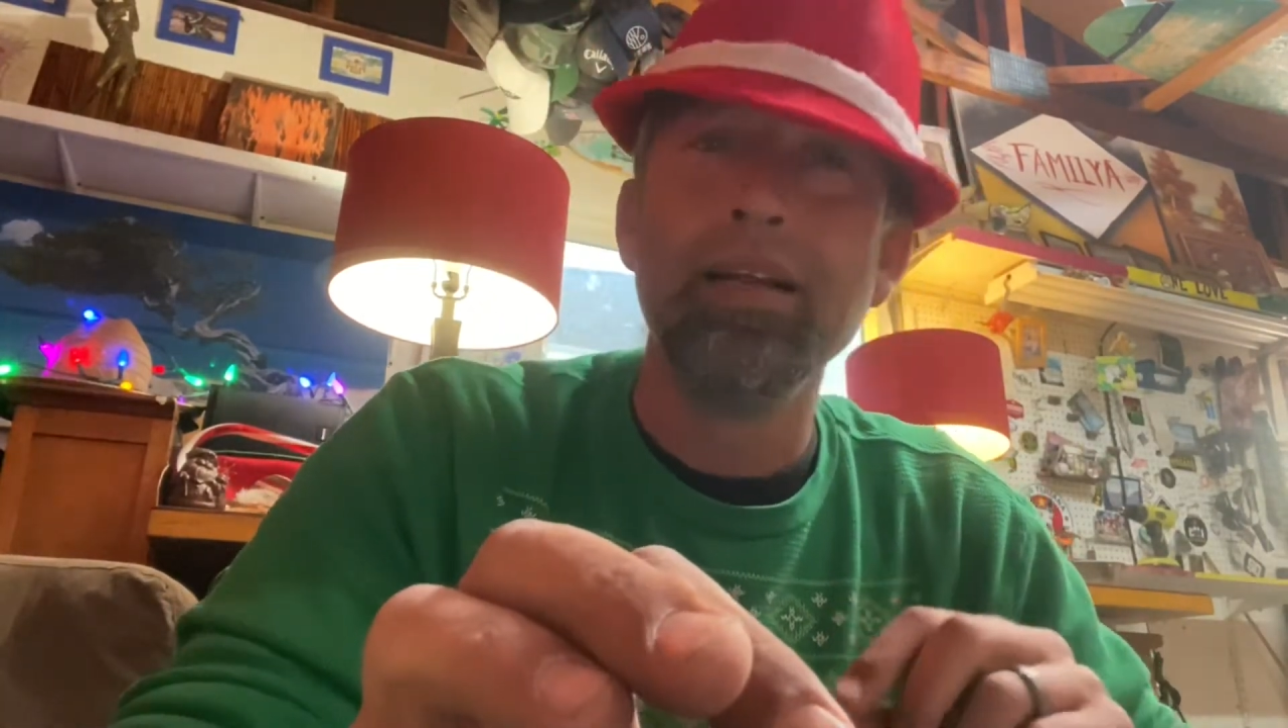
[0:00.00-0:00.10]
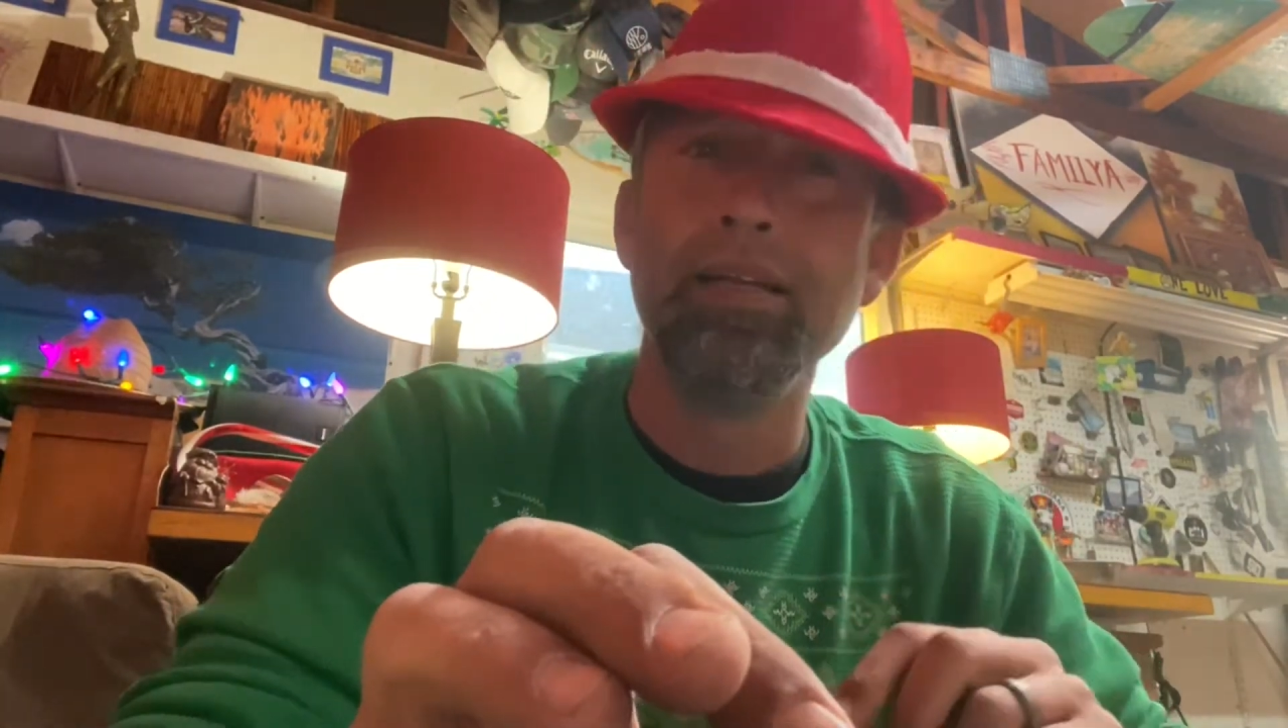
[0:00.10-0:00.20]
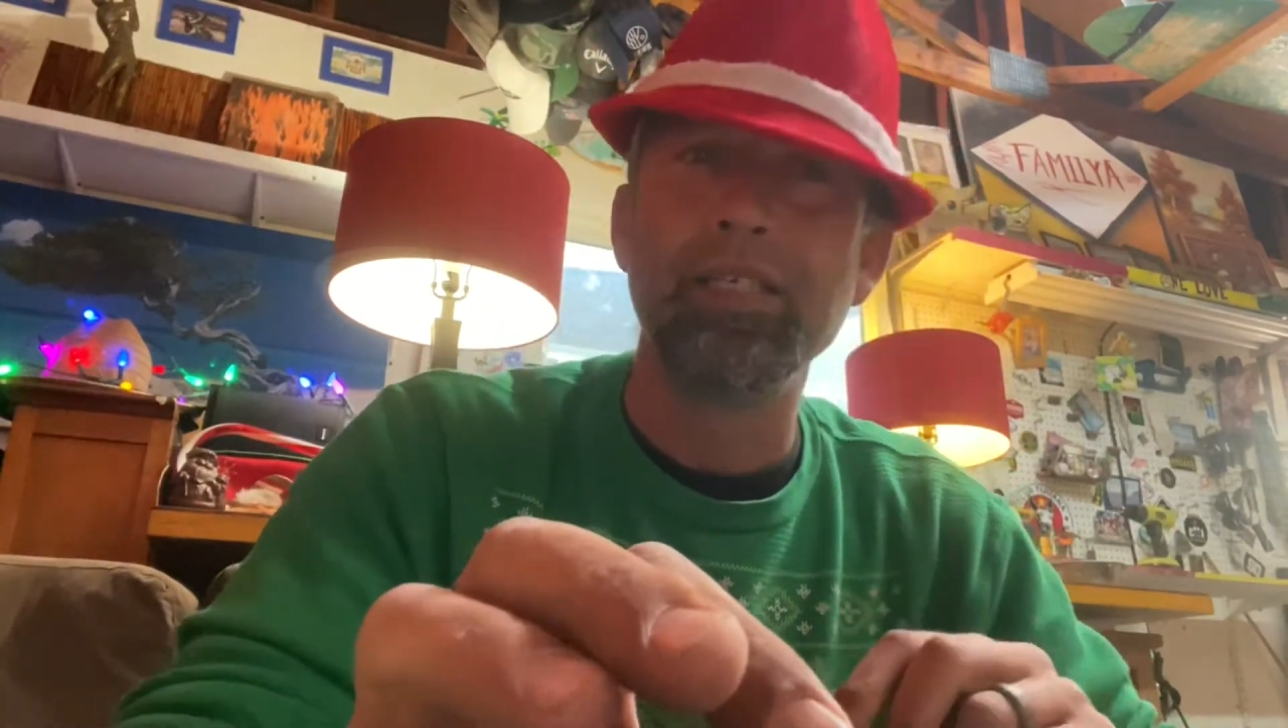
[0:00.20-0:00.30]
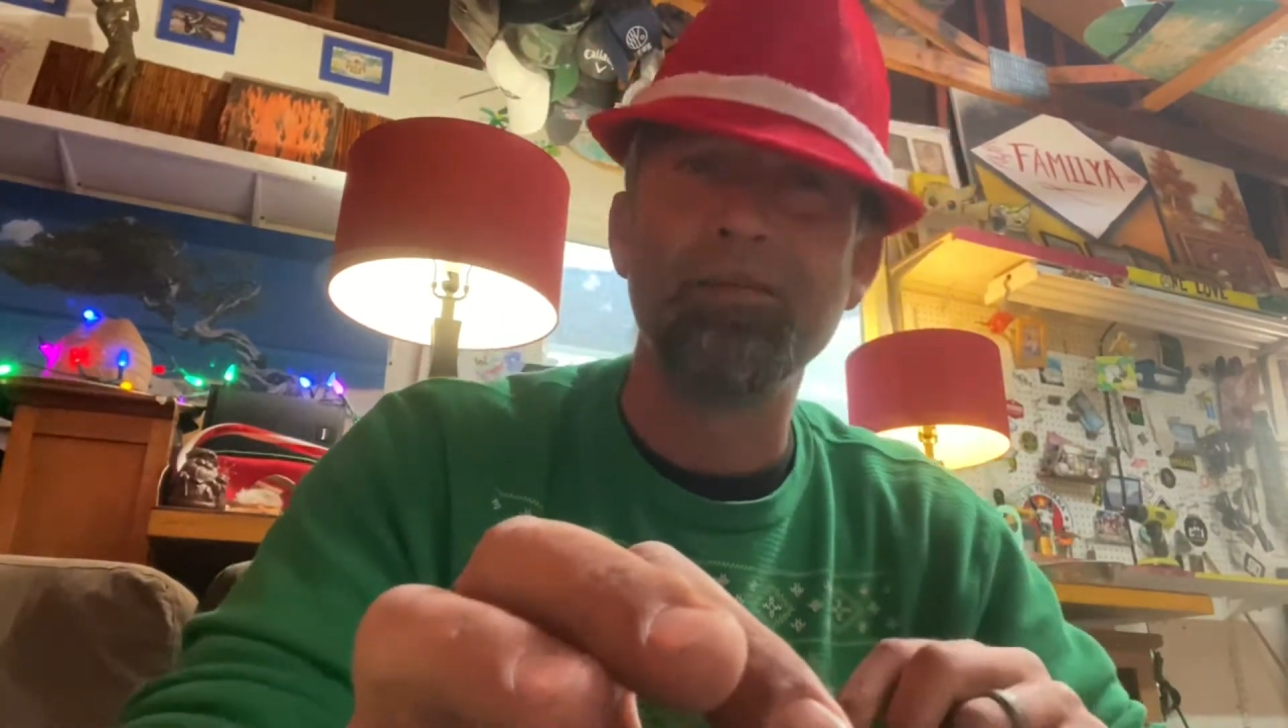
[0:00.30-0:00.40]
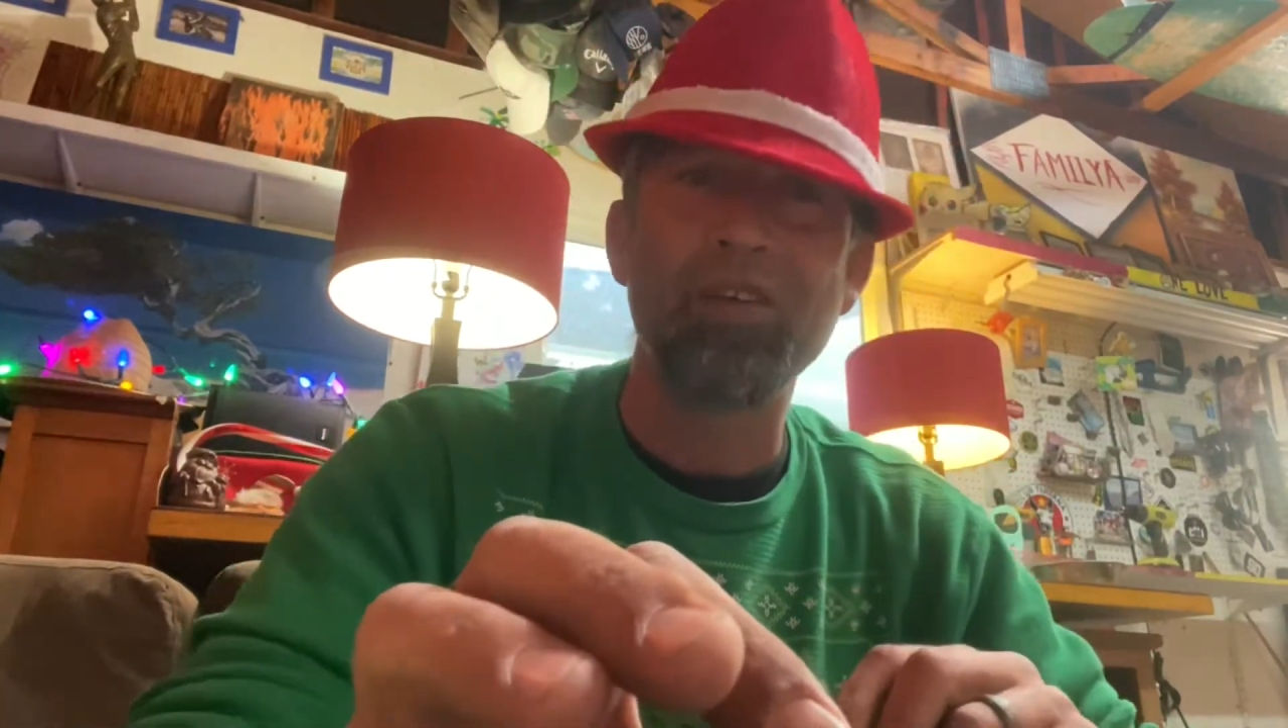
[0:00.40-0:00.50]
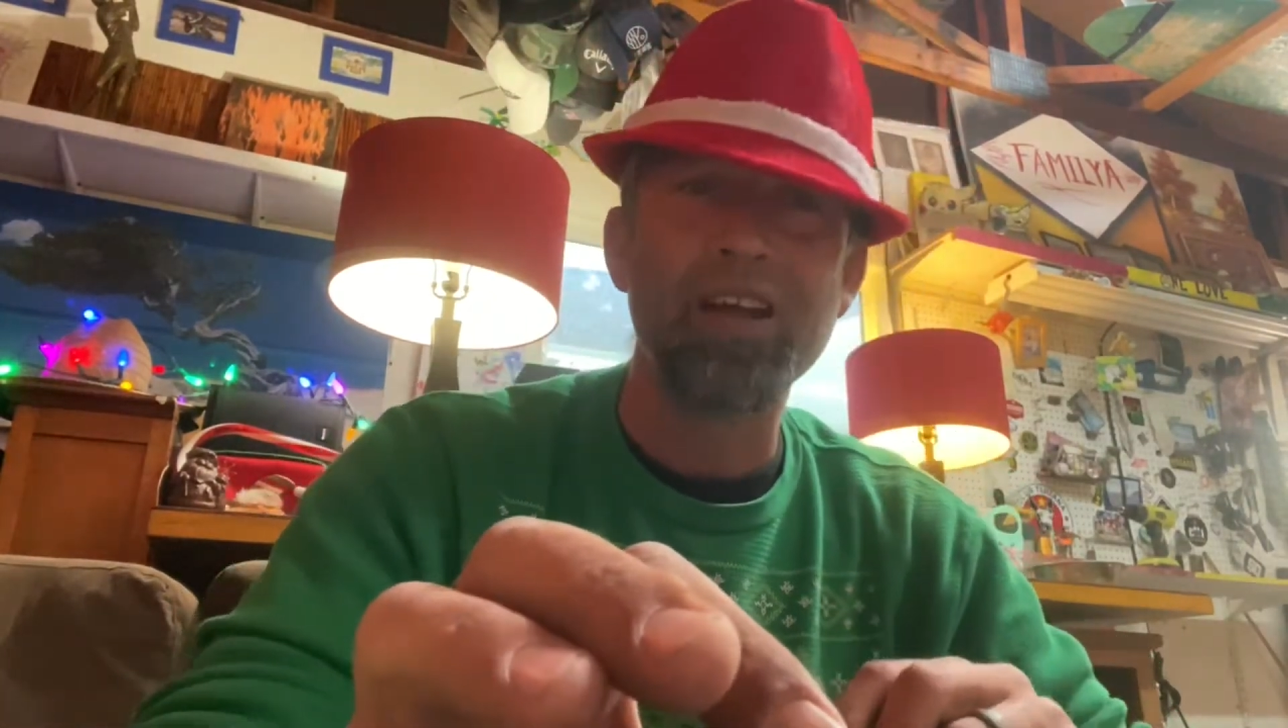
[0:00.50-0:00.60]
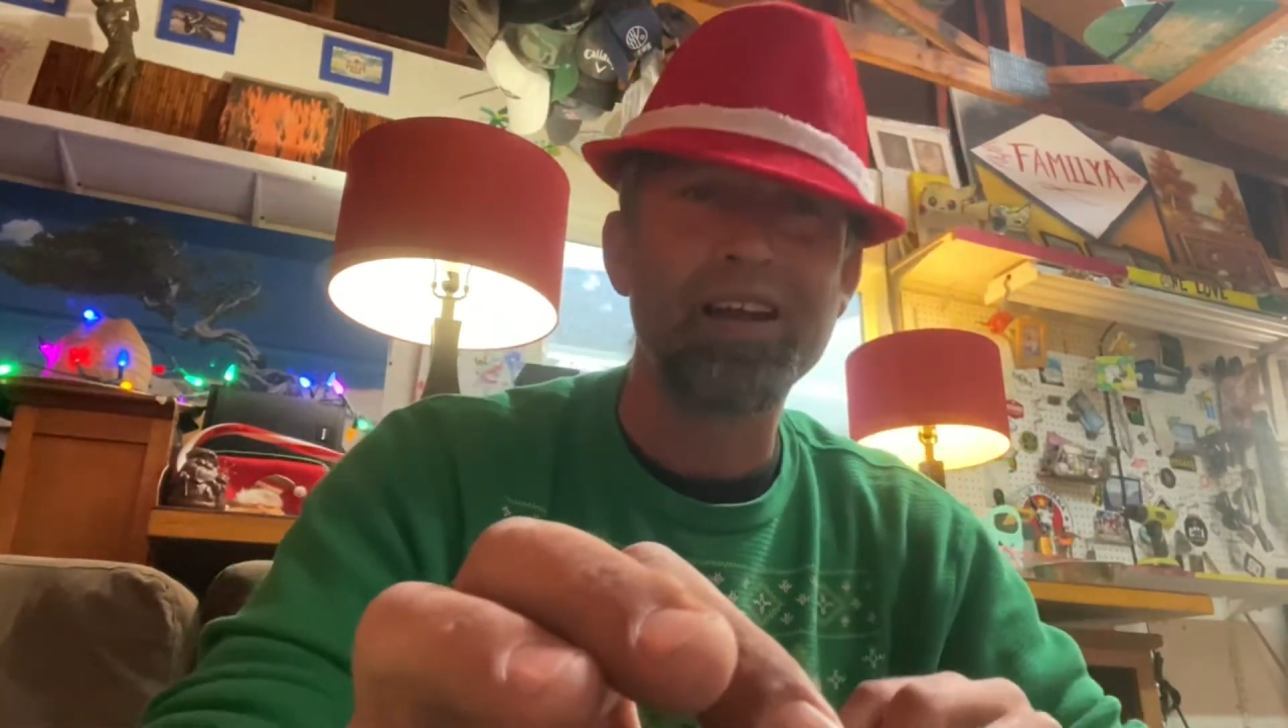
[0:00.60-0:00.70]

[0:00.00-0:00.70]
Listen for your